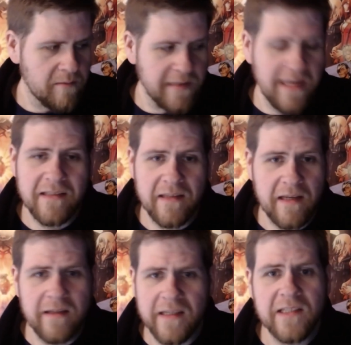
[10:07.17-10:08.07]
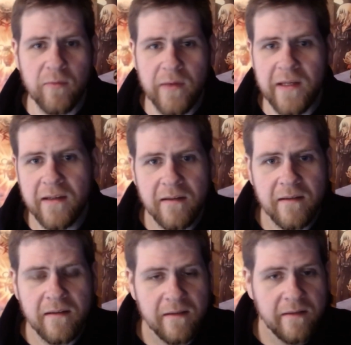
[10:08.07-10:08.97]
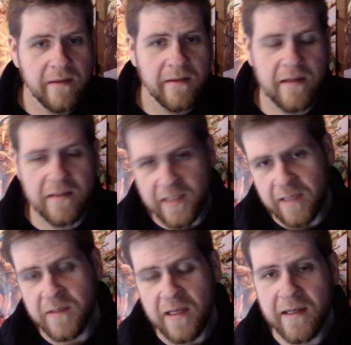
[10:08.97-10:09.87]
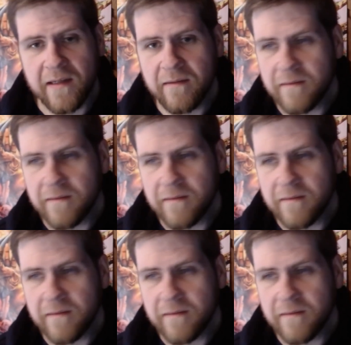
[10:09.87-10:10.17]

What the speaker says: Days, at least a week, it seems like.